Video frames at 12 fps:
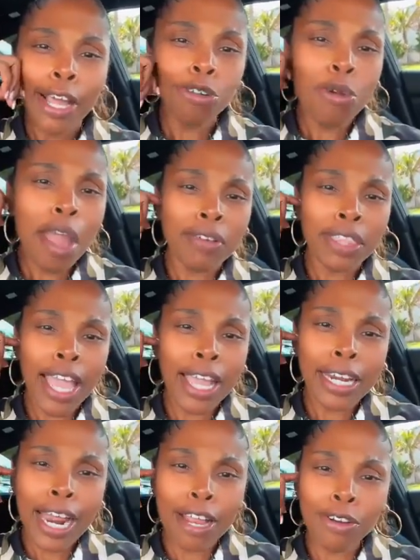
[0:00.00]
Y'all ain't gonna do
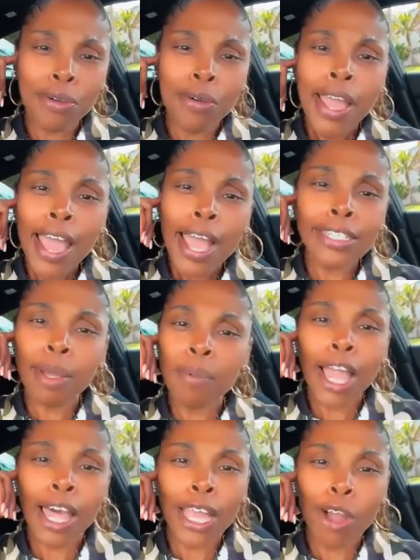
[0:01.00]
everything that I do. And
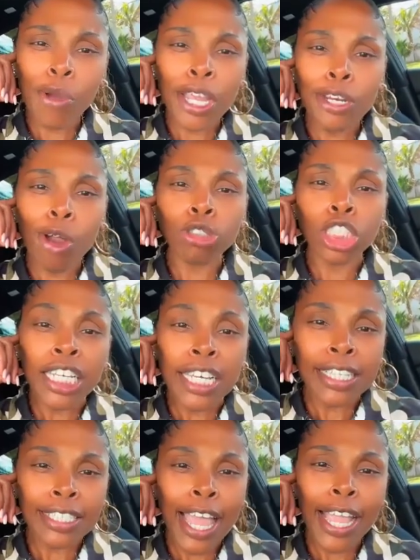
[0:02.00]
some of y'all ain't gonna eat no
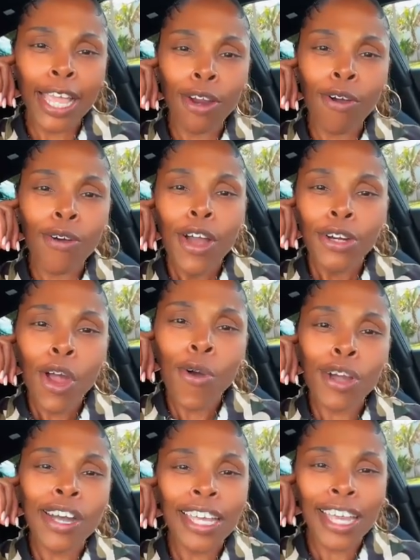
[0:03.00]
cheesecake and
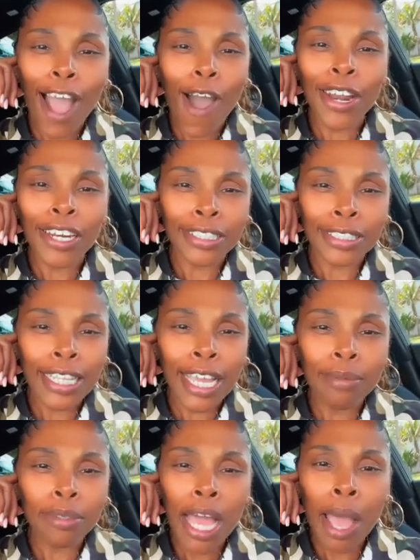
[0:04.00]
no cookie all at the
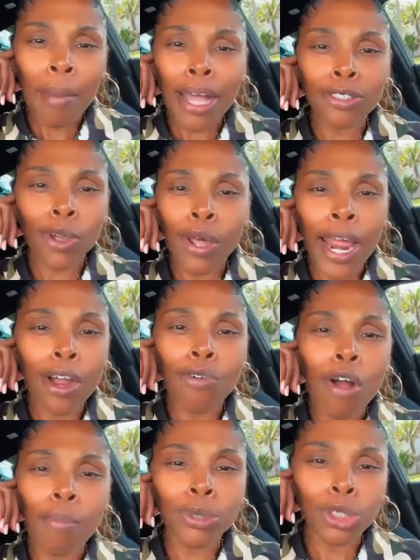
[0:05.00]
same time. I tore
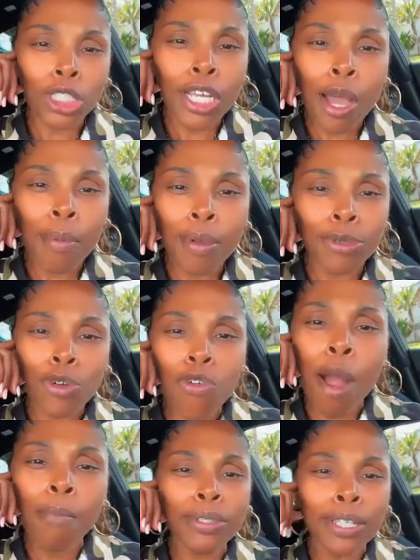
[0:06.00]
that crumble shit up. It
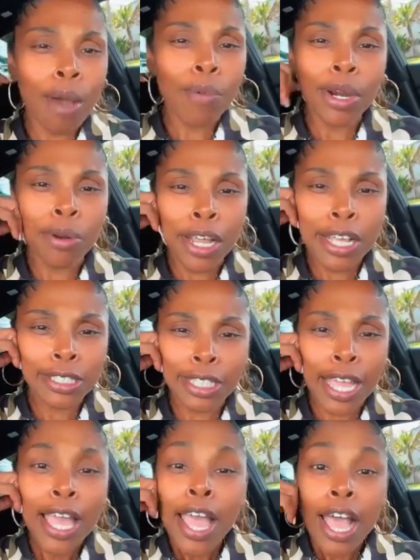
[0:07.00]
was crumbles I went on there
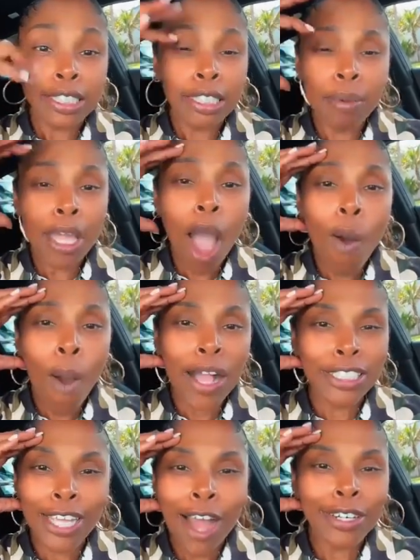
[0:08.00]
yesterday. And some of y'all
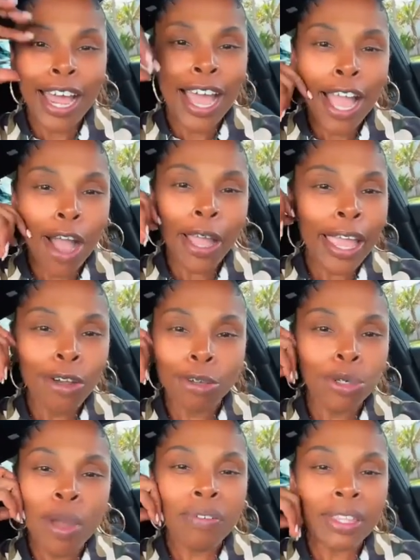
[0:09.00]
watching y'all die. Y'all
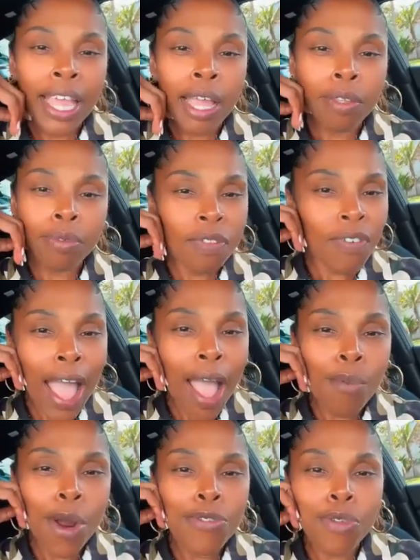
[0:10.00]
ain't gonna do everything
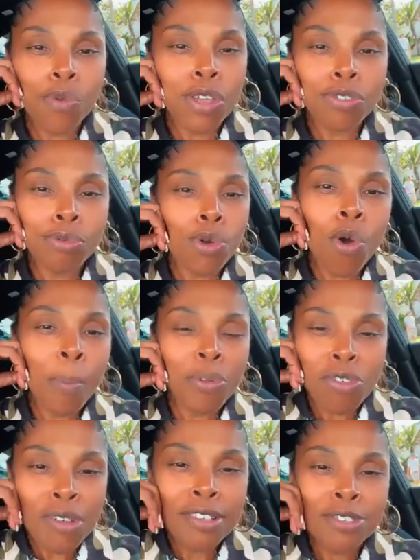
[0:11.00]
Divine Words of Wisdom do
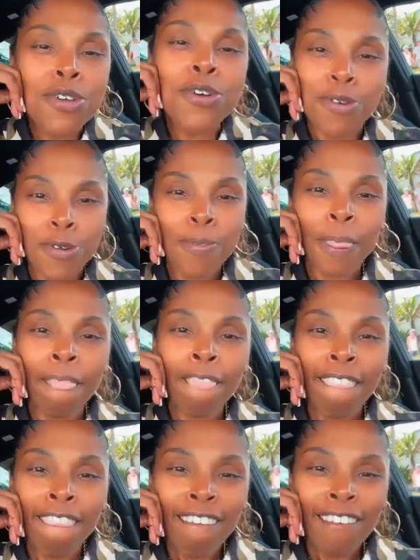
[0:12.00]
or Patrice do.
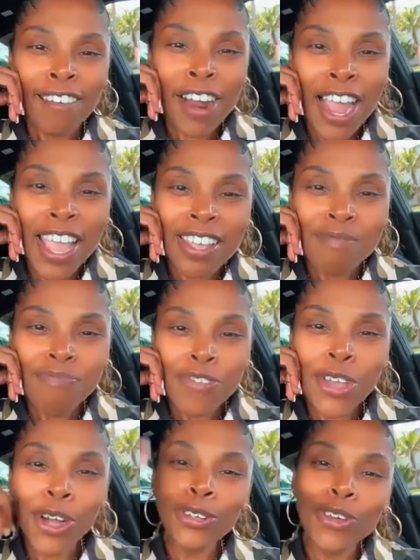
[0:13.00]
Right?
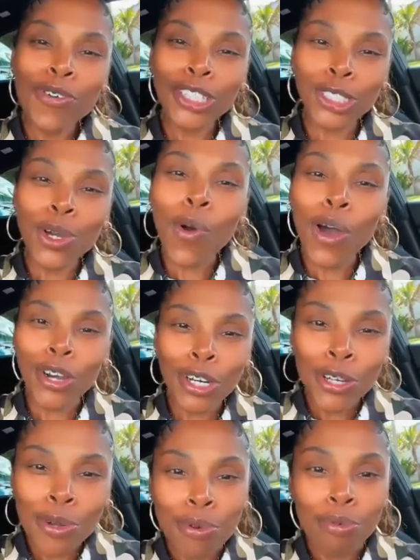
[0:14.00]
You're gonna do what you
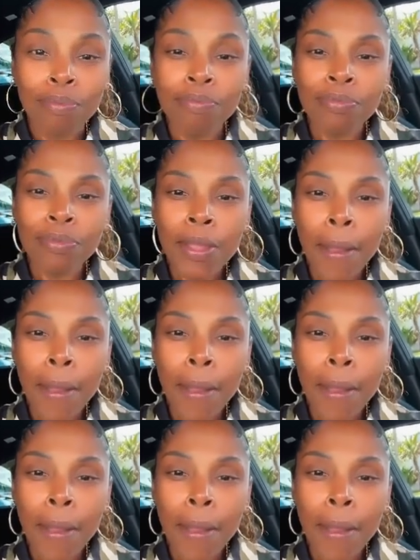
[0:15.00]
wanna do.